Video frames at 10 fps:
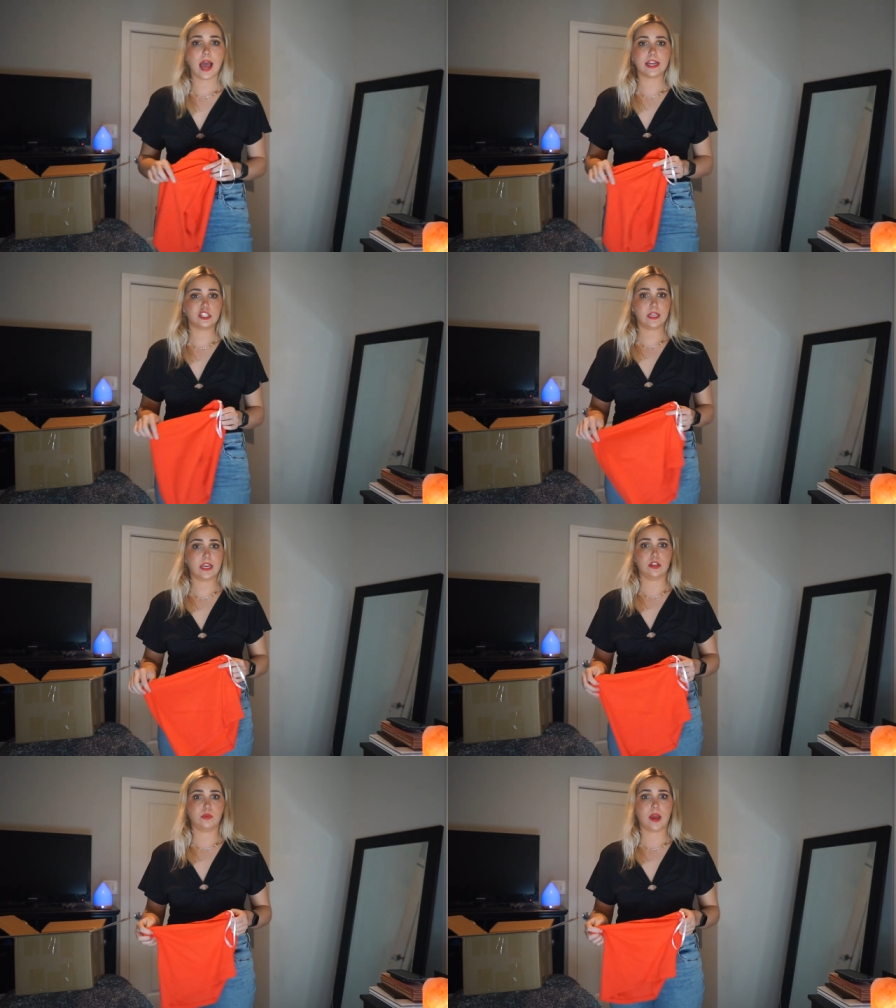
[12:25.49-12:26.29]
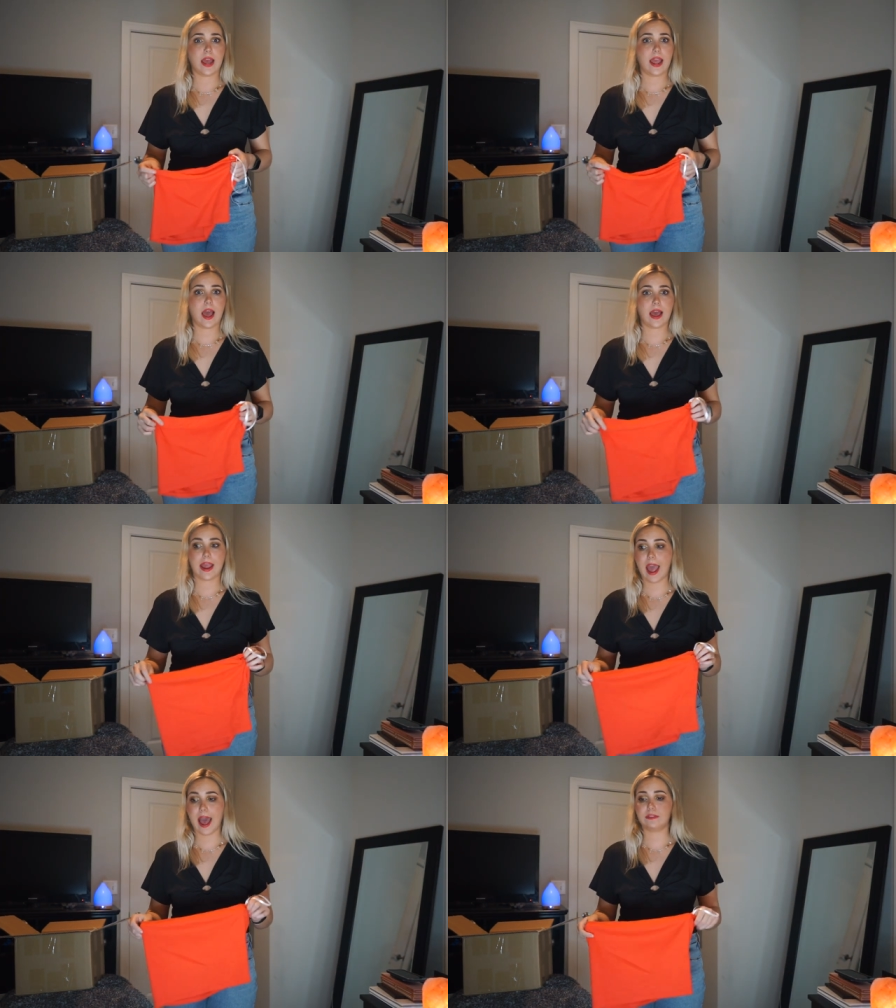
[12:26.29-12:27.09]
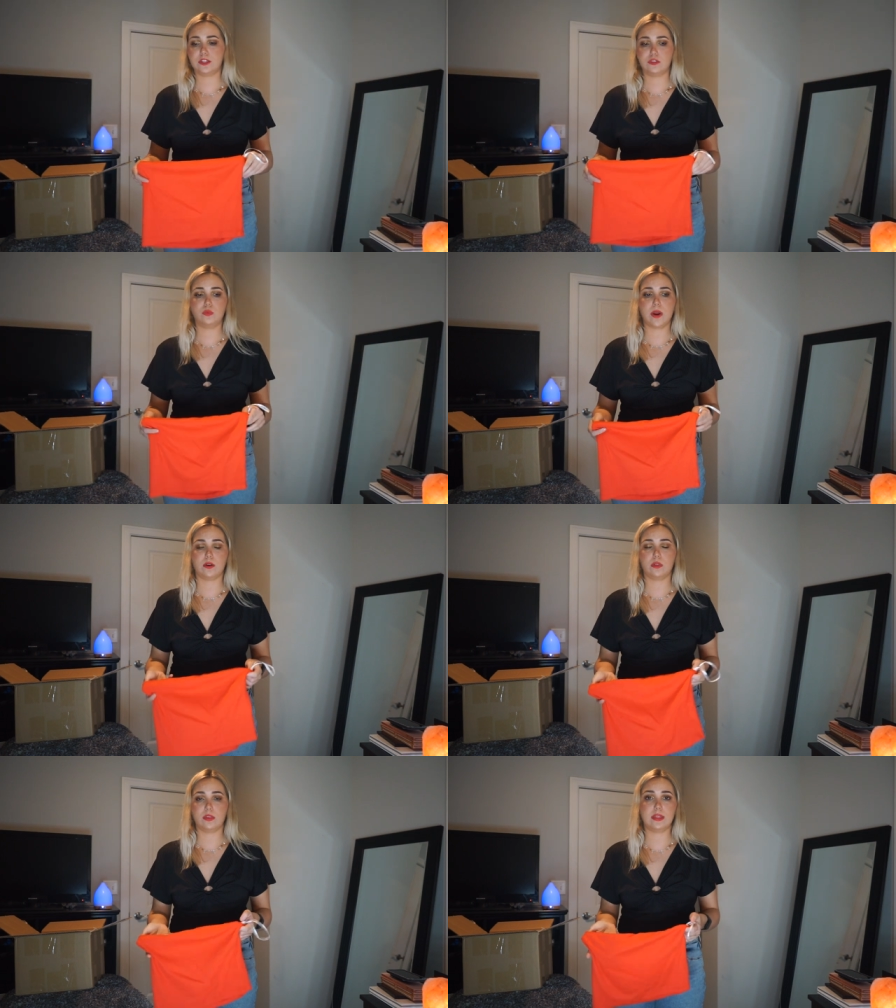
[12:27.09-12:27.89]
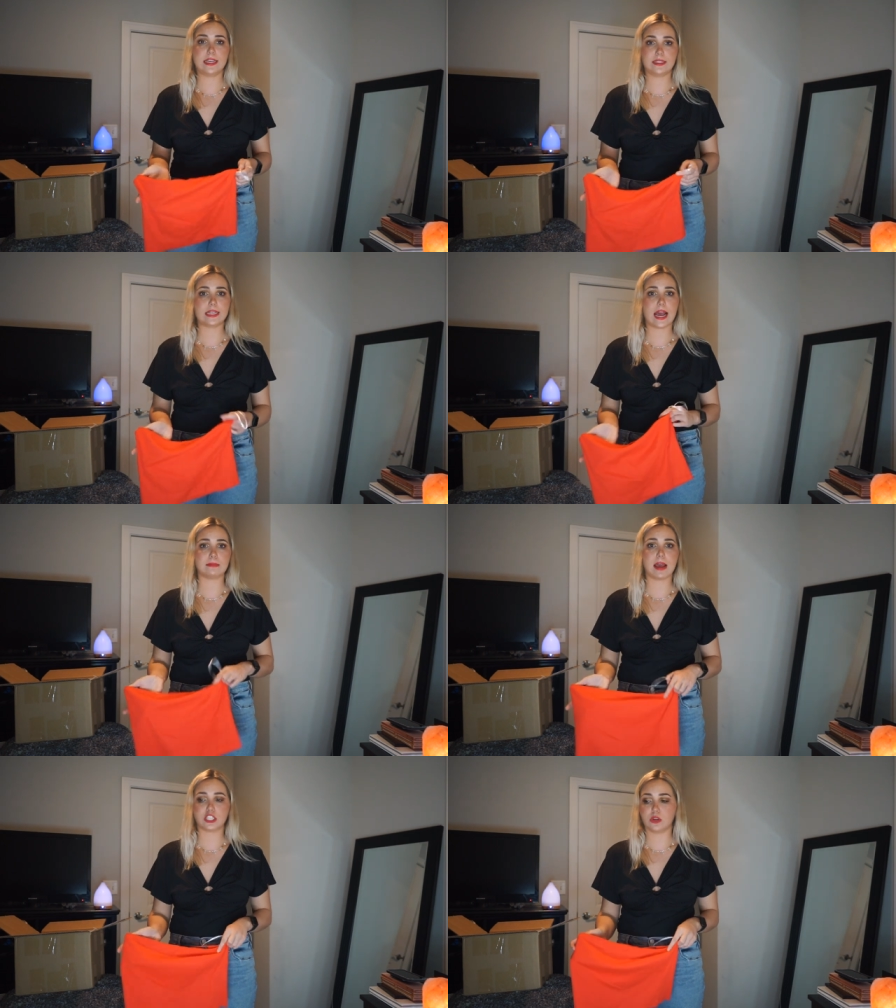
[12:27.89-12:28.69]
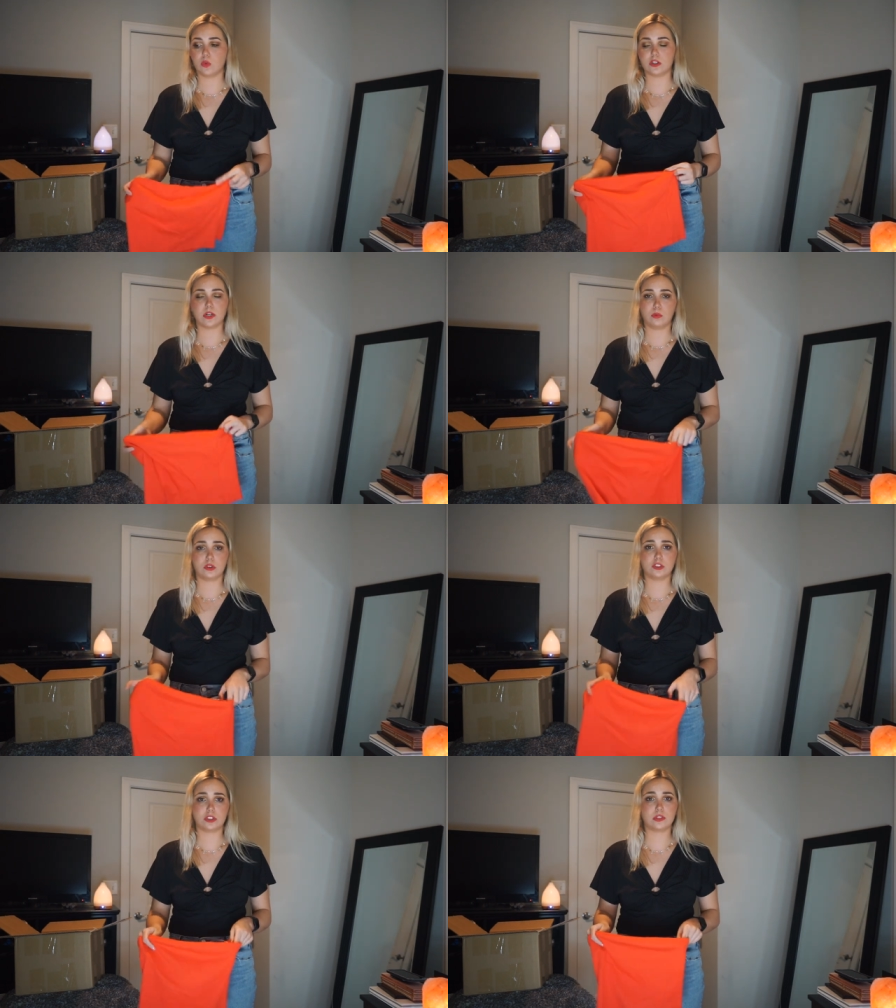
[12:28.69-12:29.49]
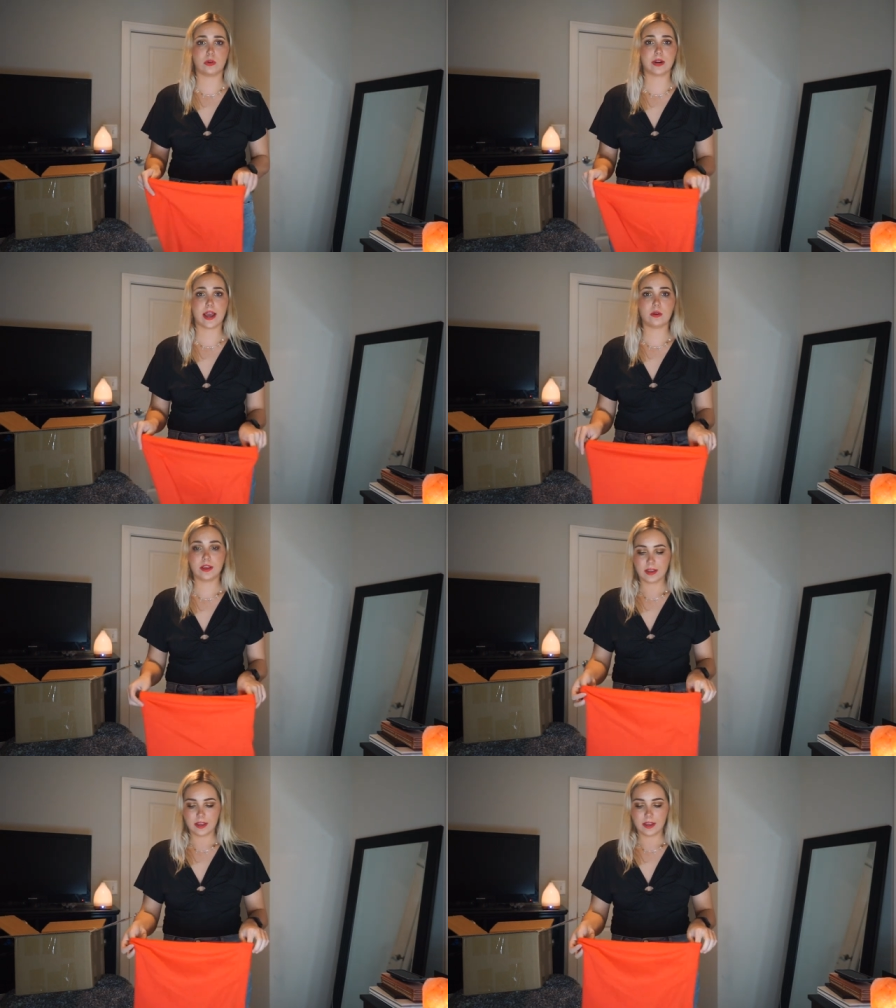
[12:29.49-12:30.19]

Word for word: I just can't do it. I, I have to wear the exact matching one or I will just throw it out.